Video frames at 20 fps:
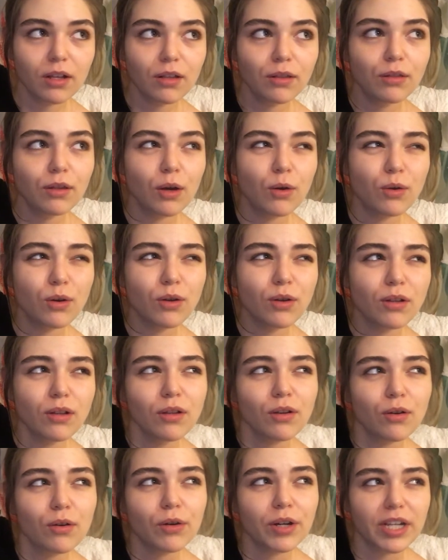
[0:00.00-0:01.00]
local,
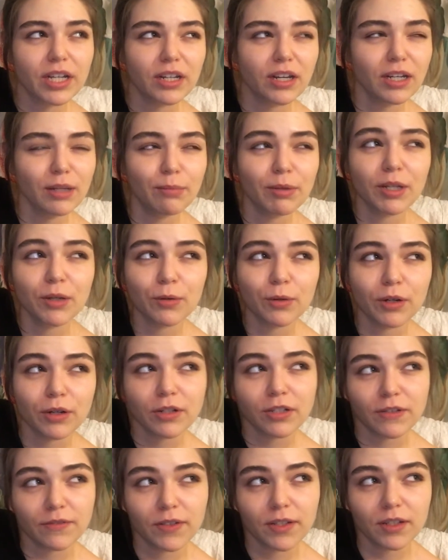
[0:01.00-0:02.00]
or can anybody order
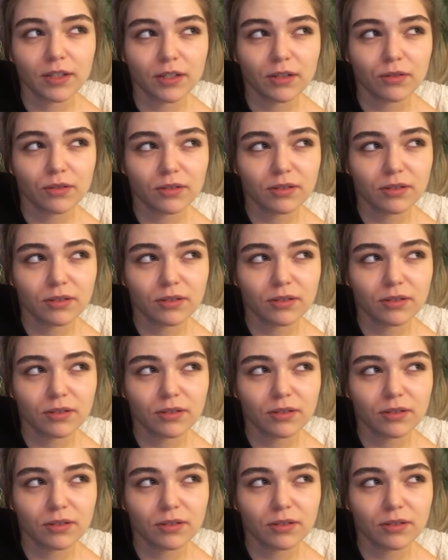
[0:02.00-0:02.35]
Tuft & Needle?